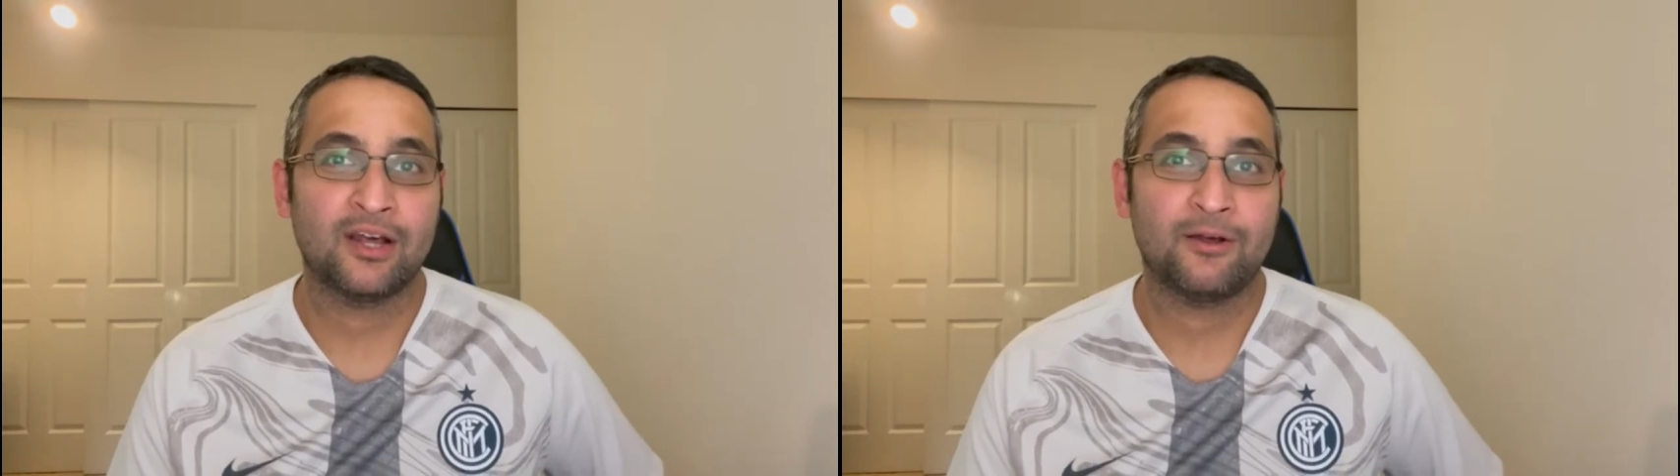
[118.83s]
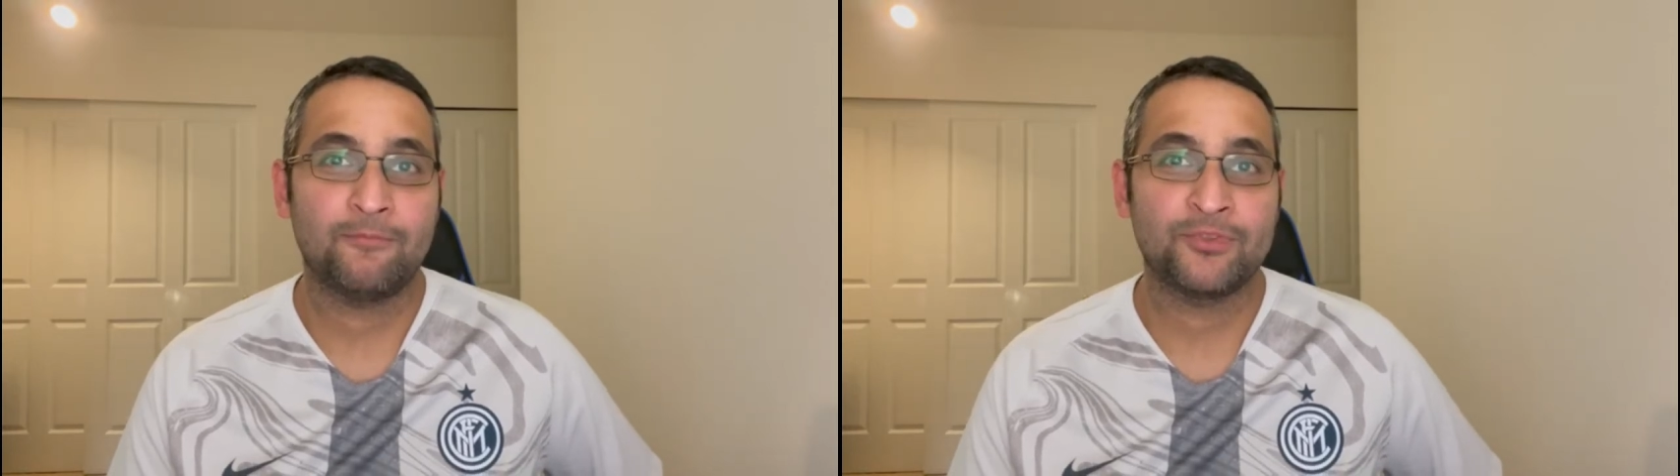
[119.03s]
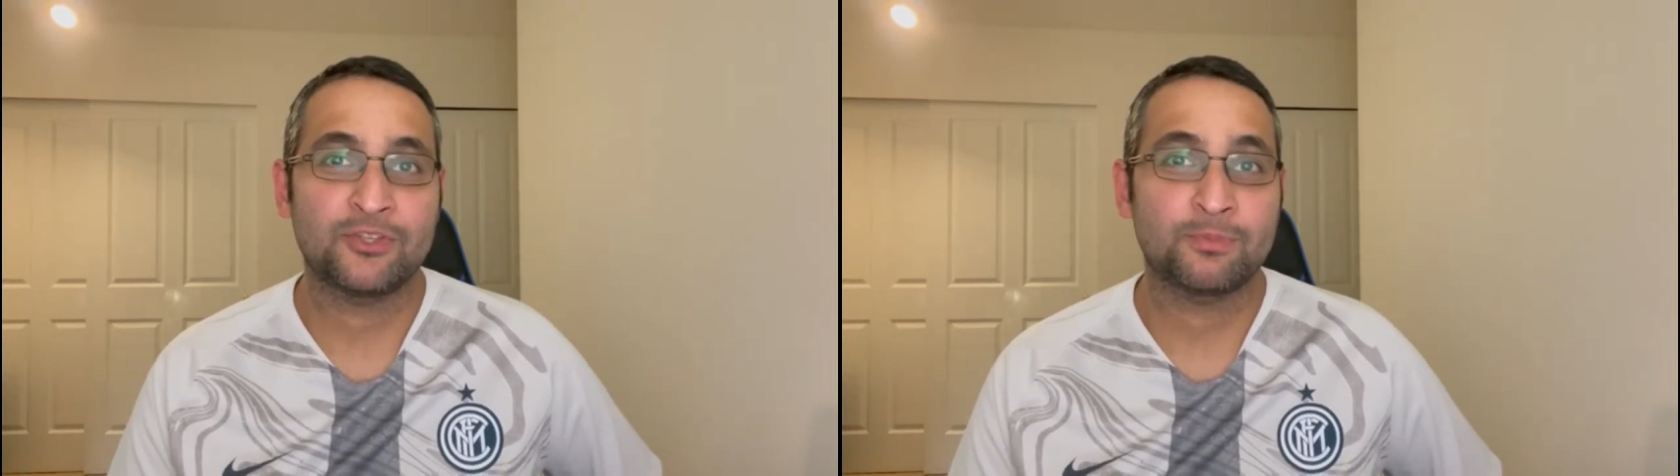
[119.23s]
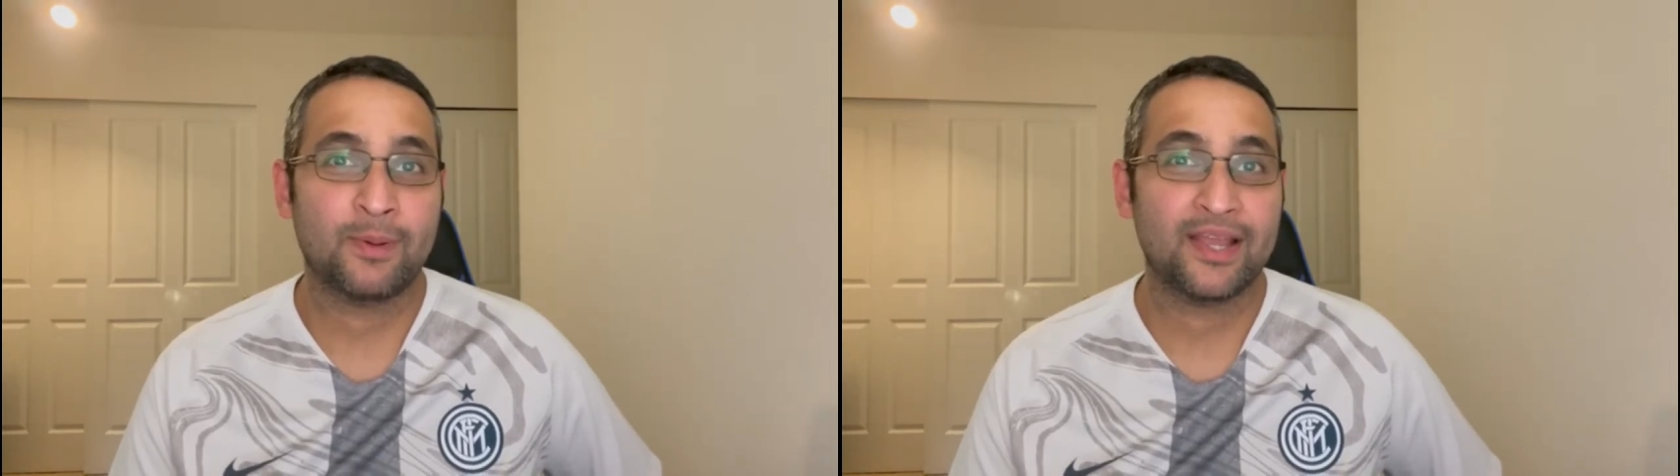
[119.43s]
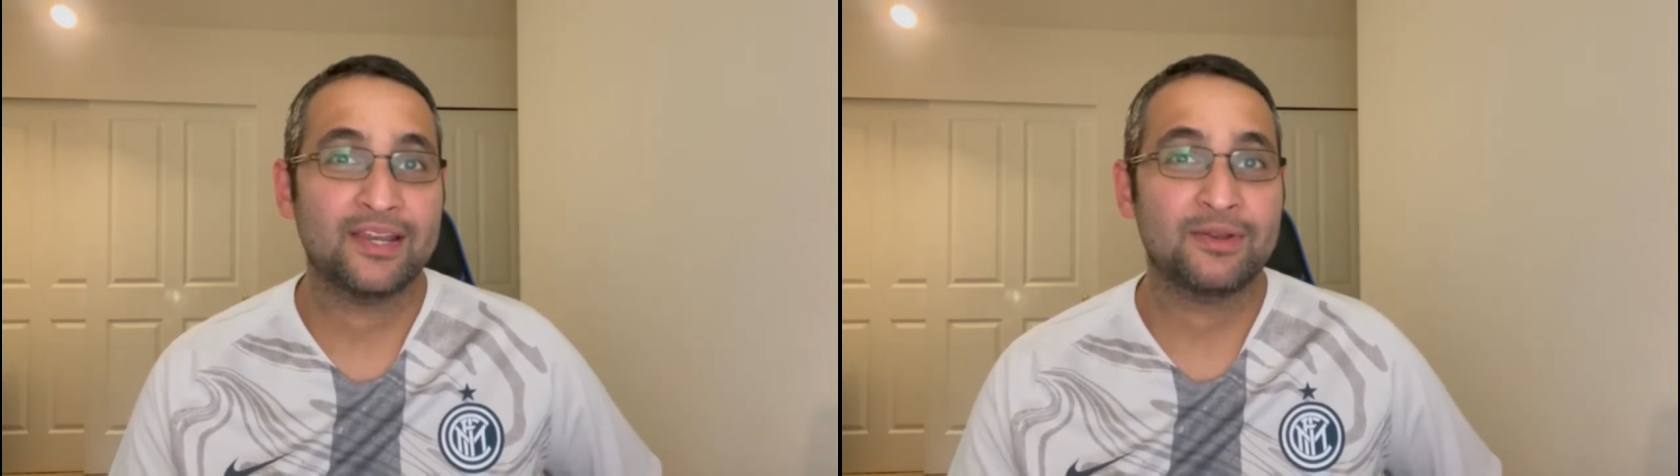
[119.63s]

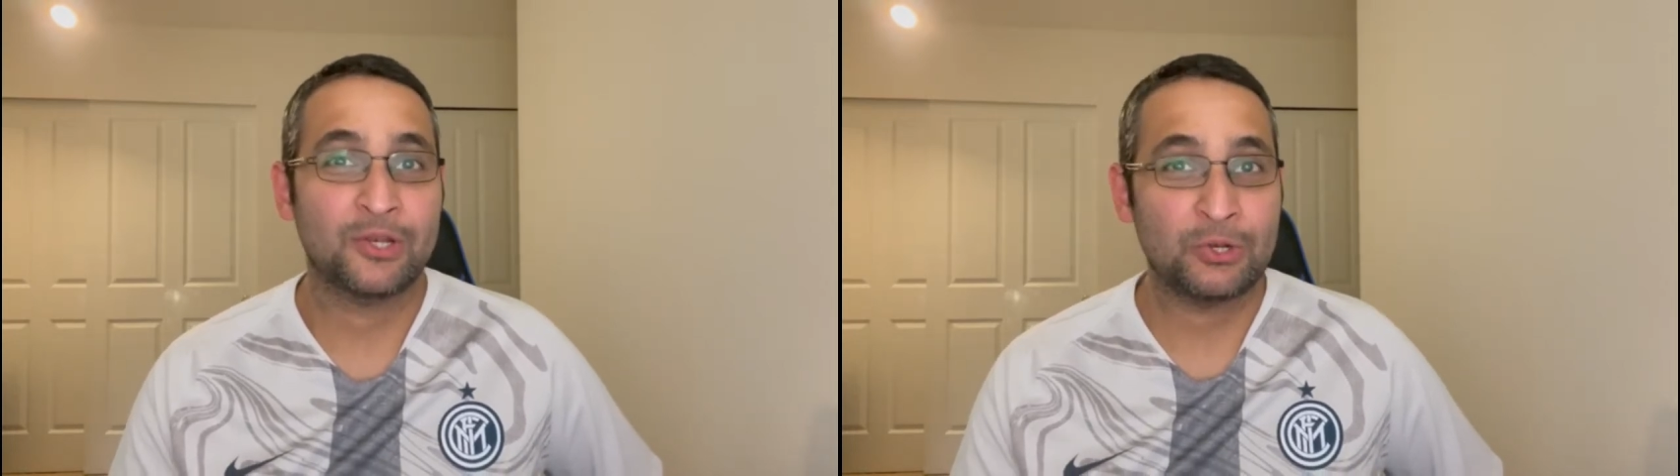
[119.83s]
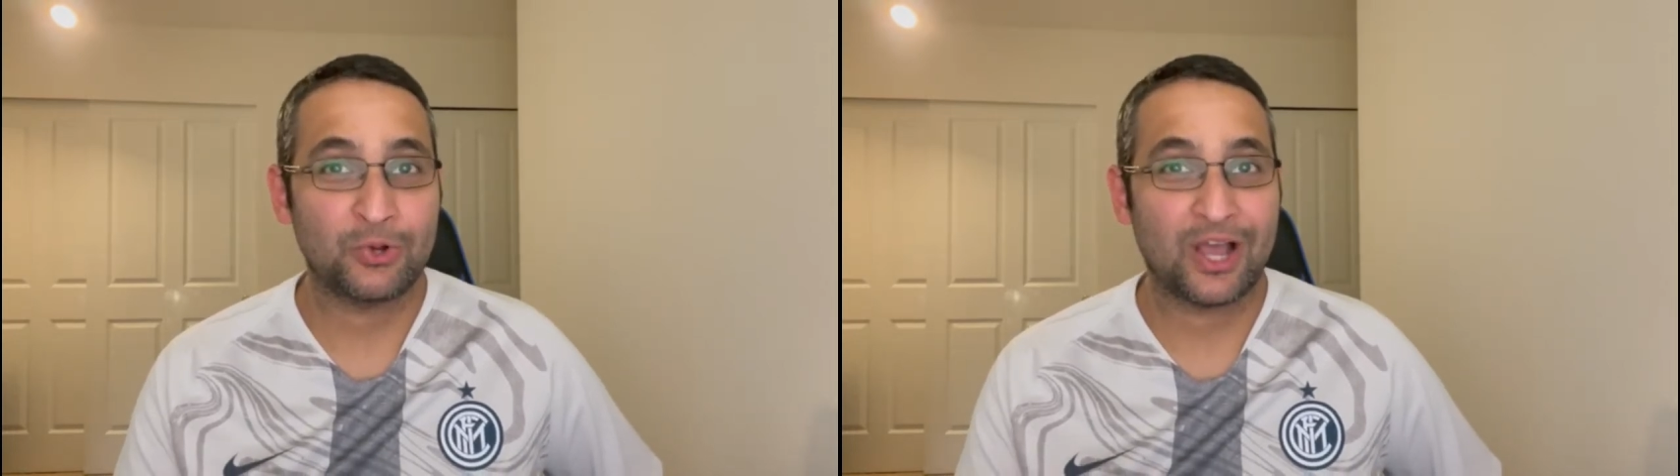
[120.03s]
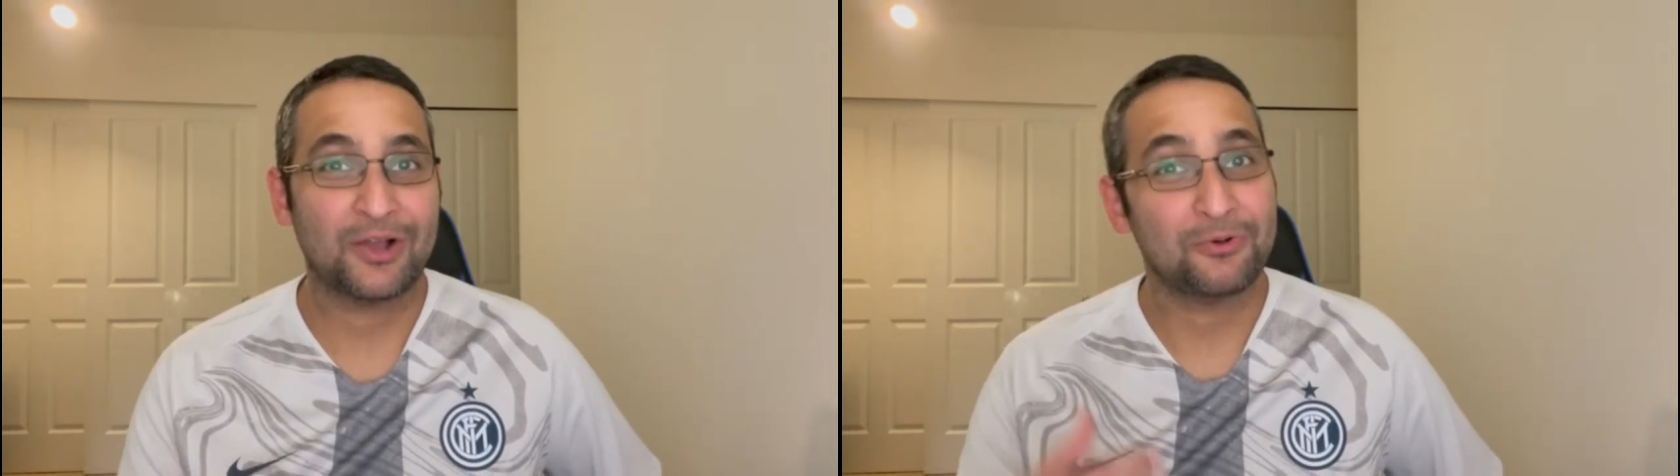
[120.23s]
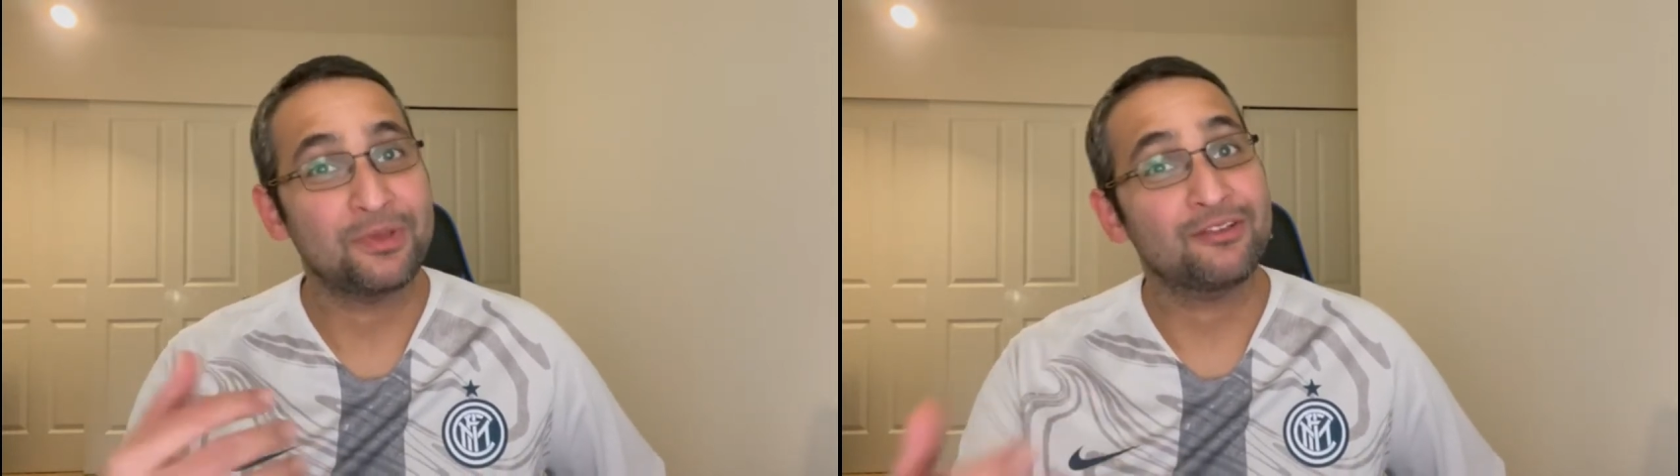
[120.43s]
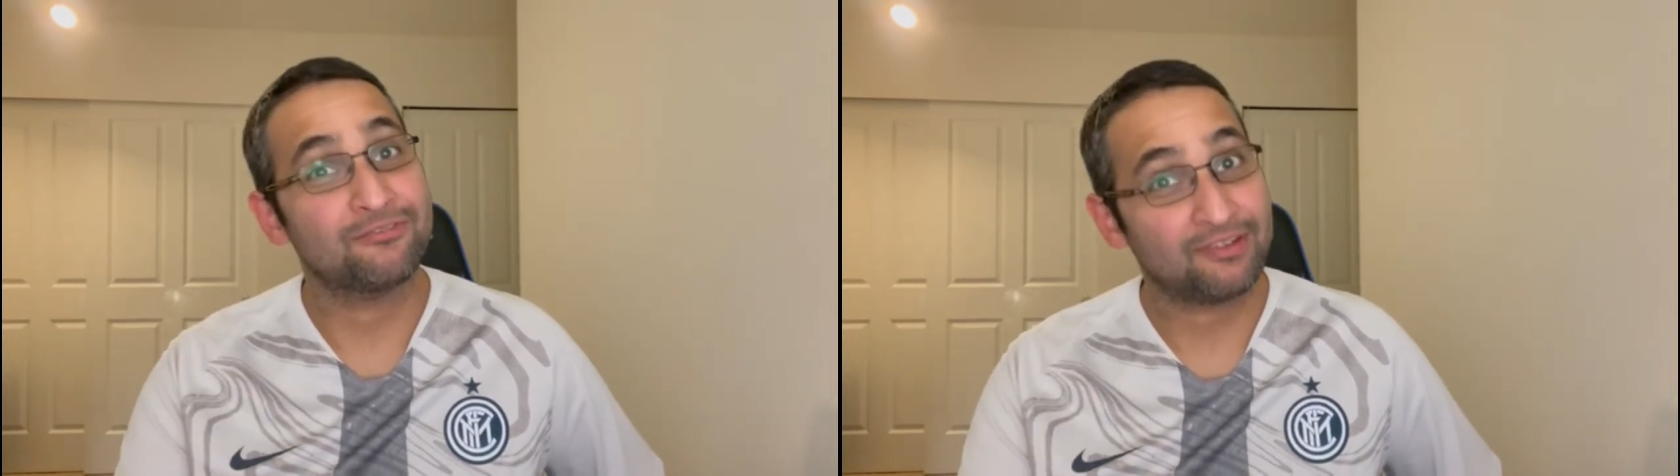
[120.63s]
Despite Lukaku
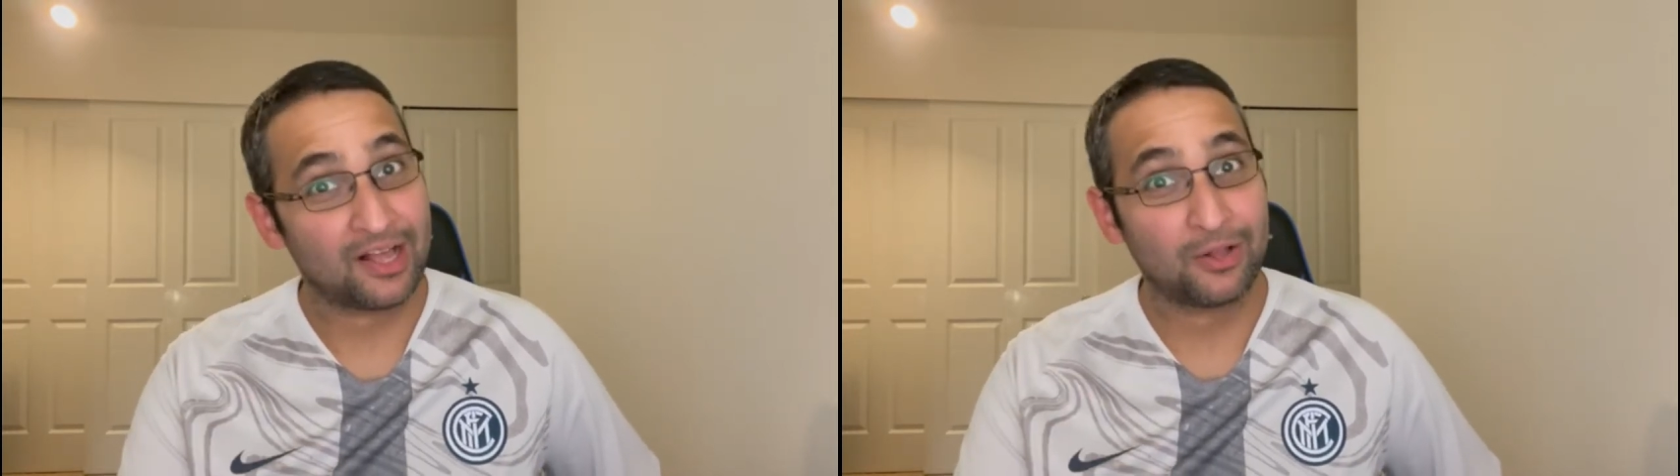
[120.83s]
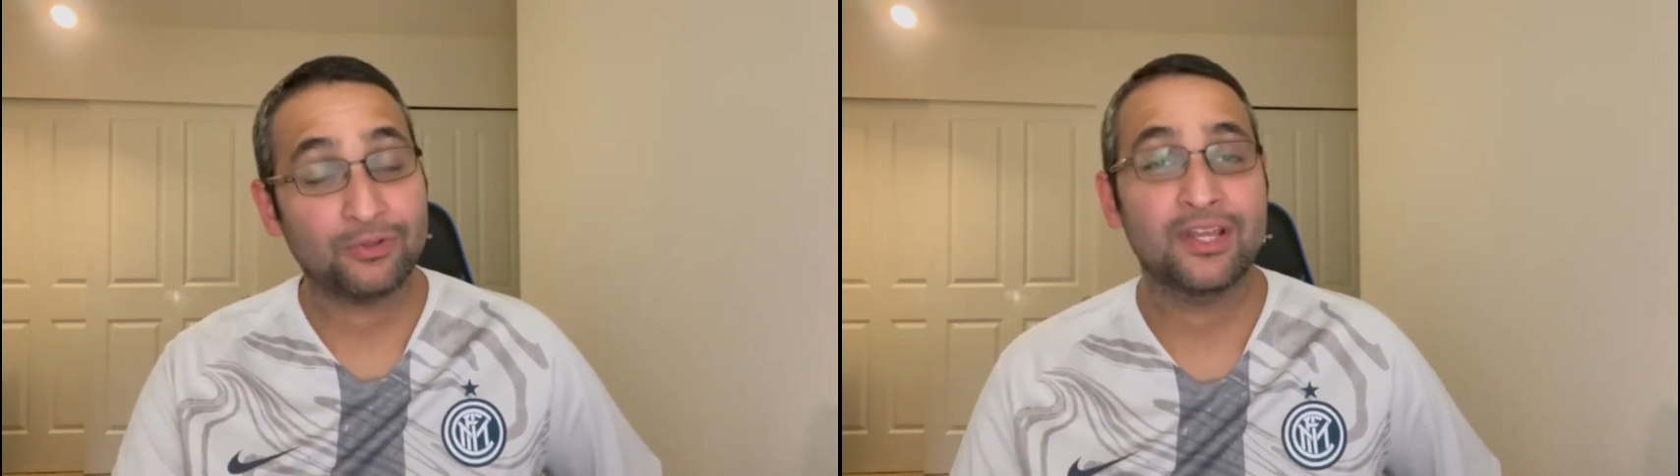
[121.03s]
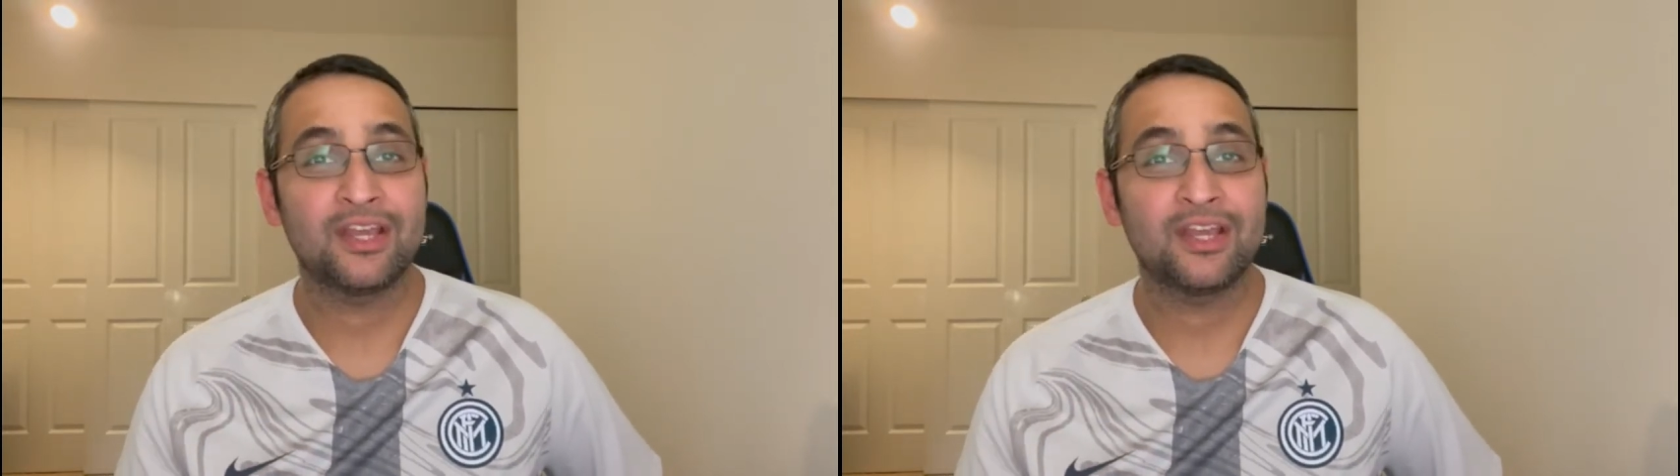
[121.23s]
being fouled,